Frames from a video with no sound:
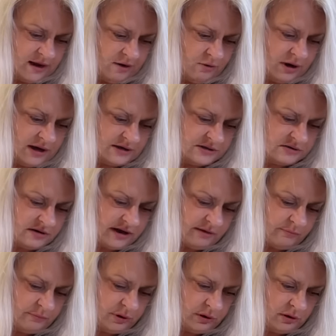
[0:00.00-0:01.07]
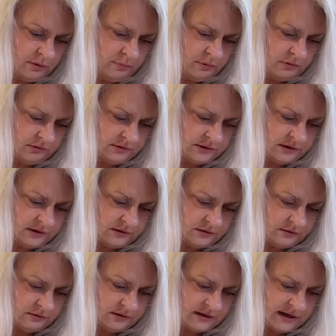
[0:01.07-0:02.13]
We also have purple
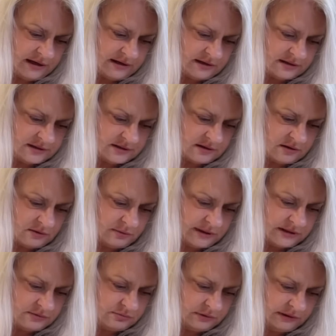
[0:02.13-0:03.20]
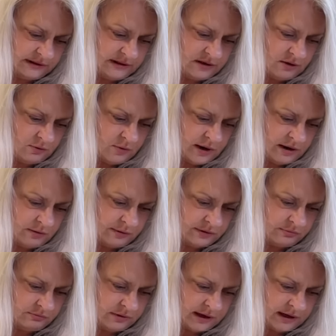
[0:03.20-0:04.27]
too, and that doesn't always really go well
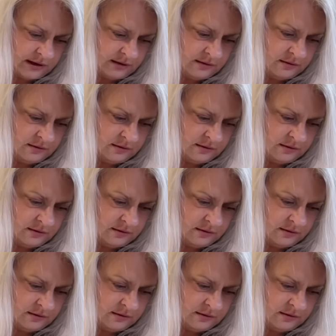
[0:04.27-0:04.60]
with red.